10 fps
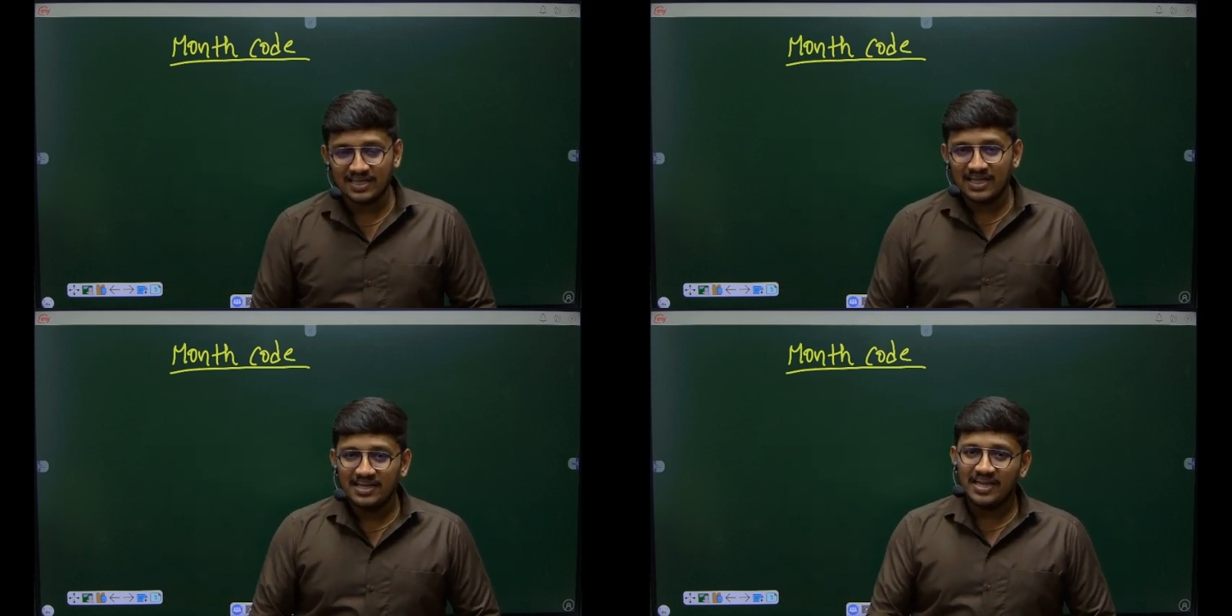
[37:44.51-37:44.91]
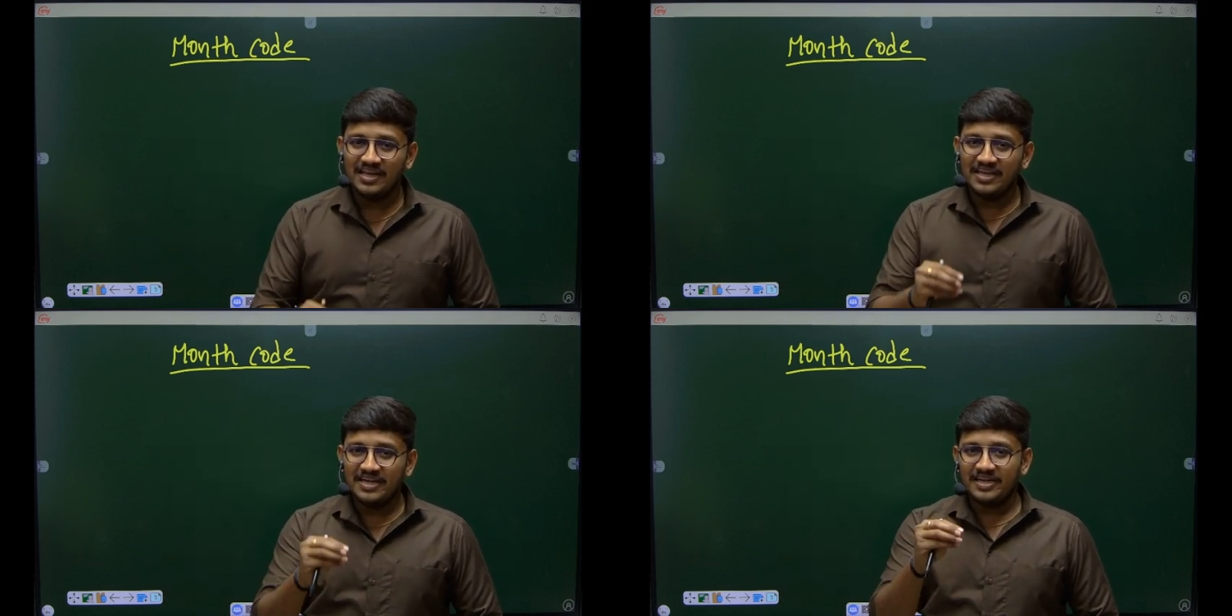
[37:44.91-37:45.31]

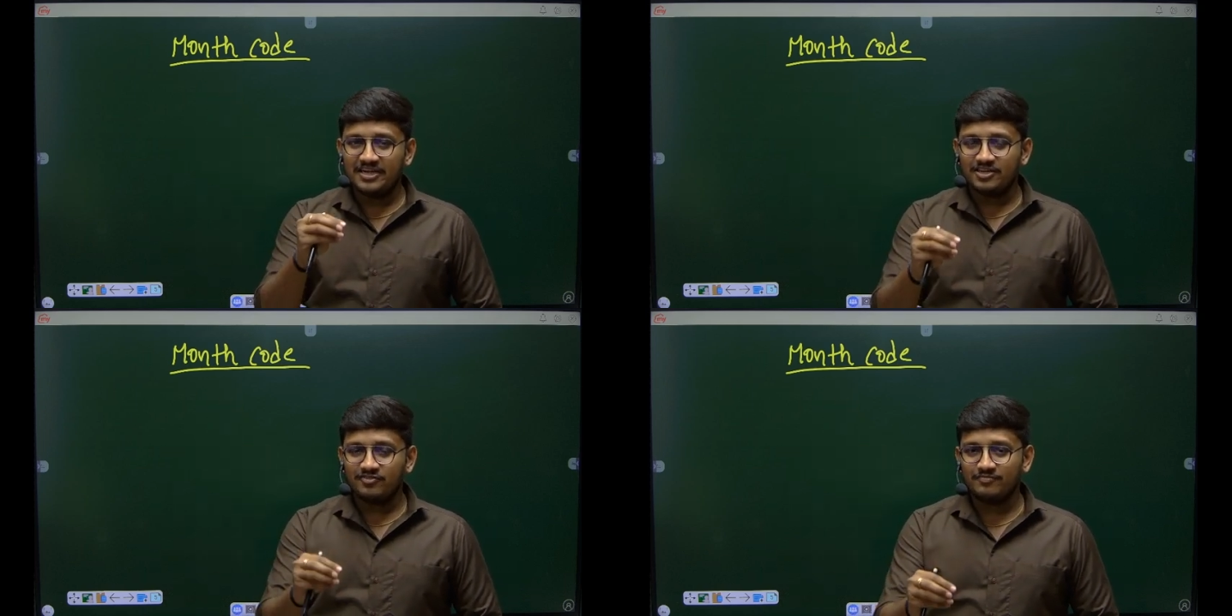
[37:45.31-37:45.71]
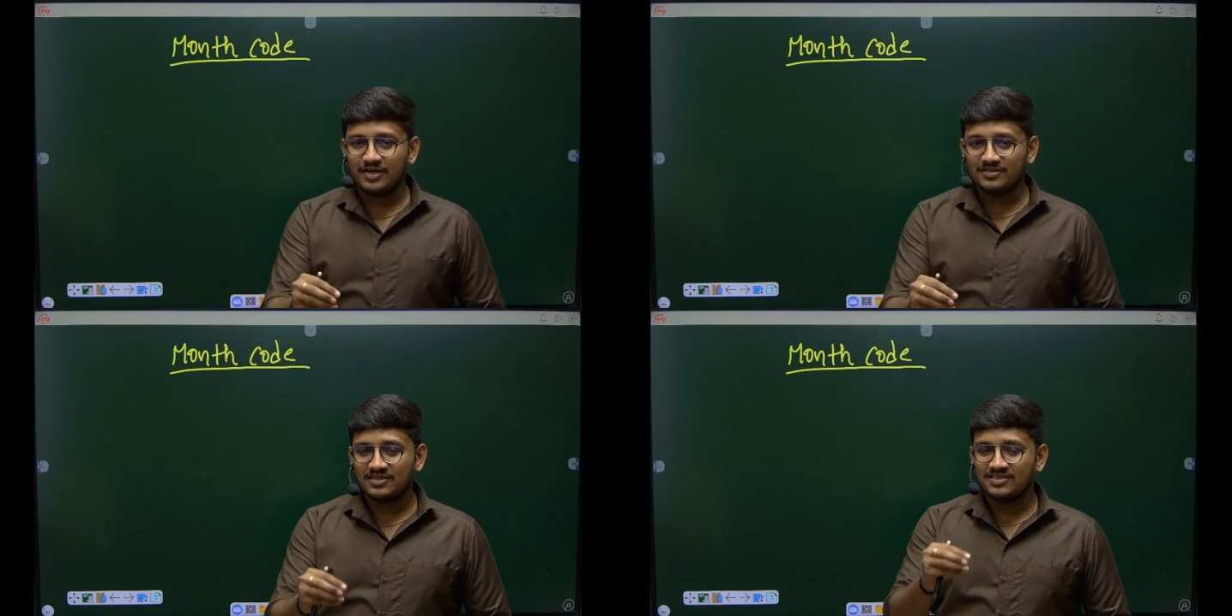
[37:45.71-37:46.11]
any date of
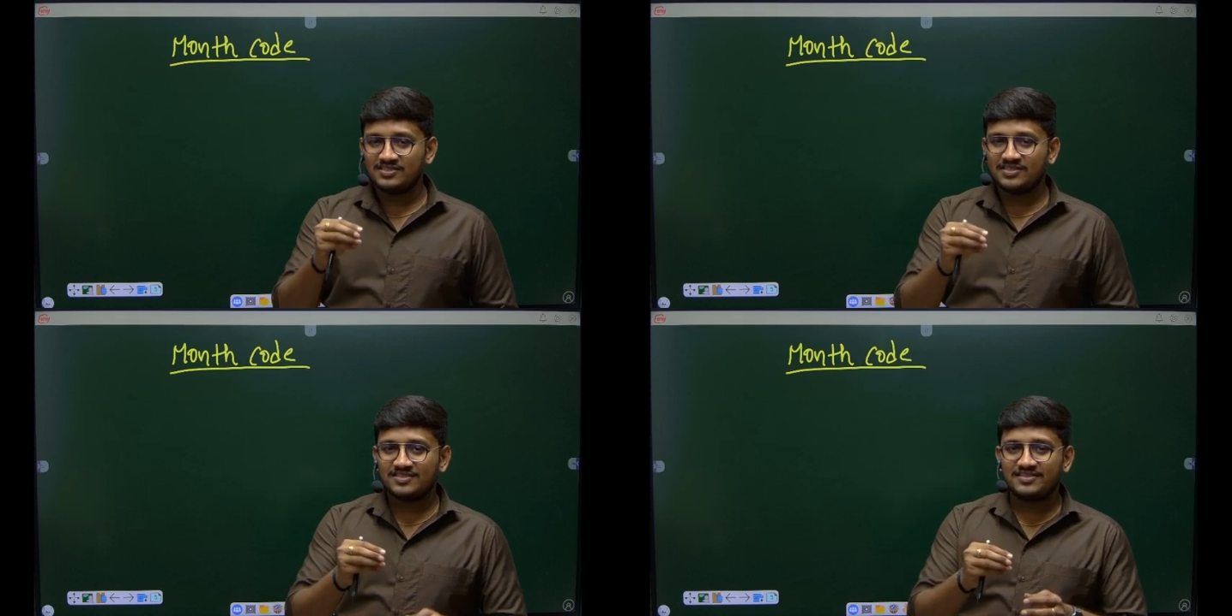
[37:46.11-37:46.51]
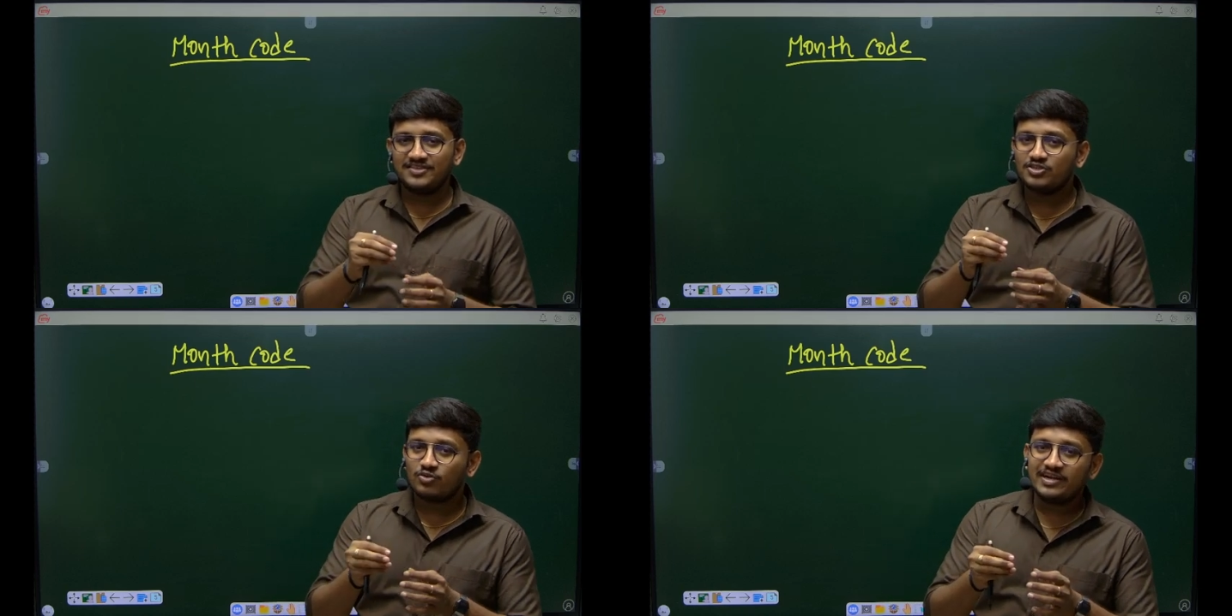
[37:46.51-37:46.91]
birth just in
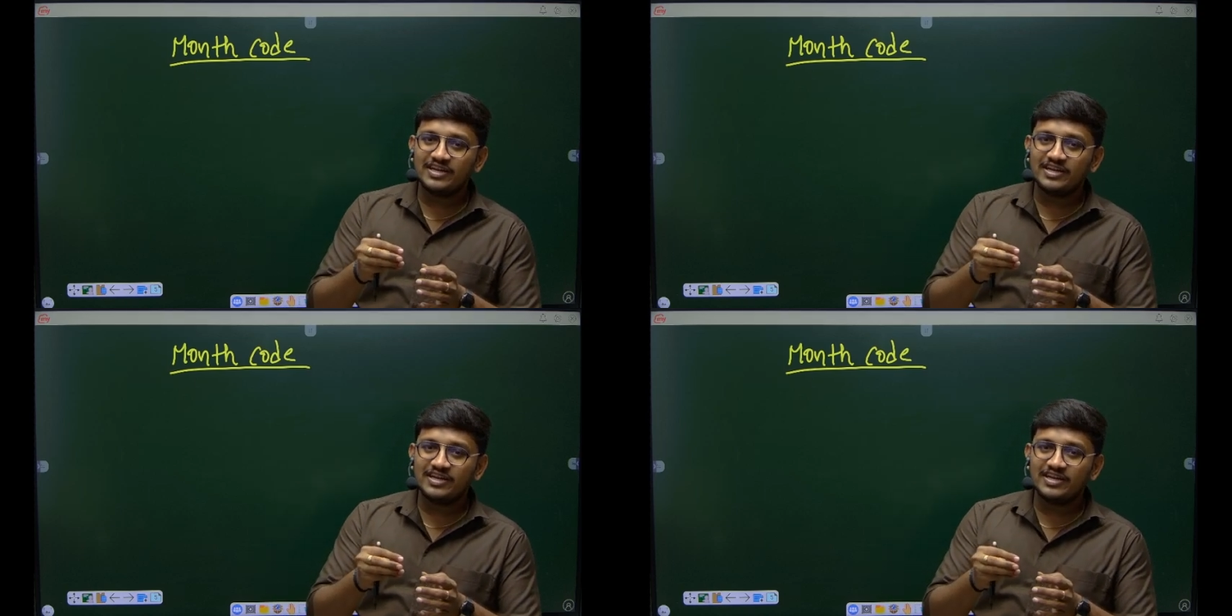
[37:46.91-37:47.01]
20